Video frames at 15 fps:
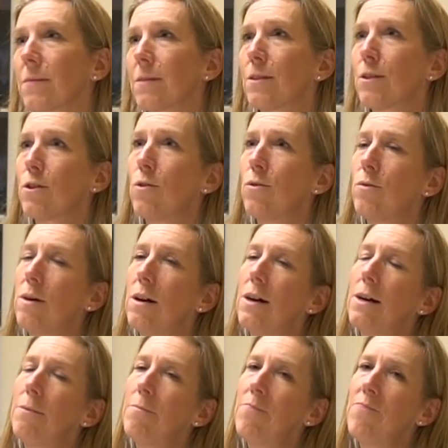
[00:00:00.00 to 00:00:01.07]
So,
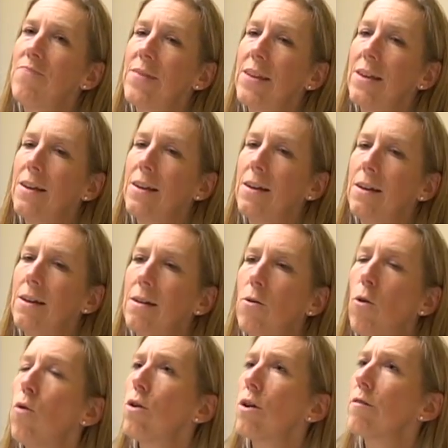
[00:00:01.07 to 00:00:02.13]

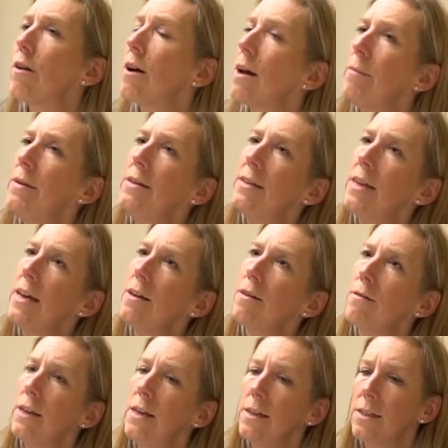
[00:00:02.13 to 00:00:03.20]
or I mean, take
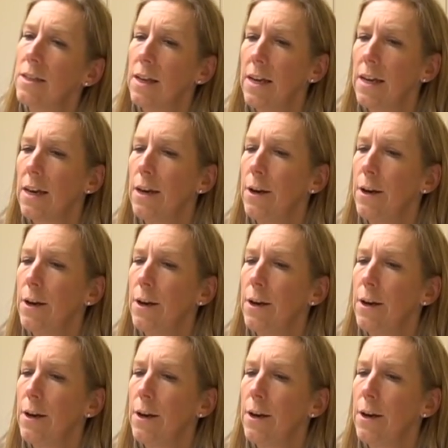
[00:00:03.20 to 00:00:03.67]
things like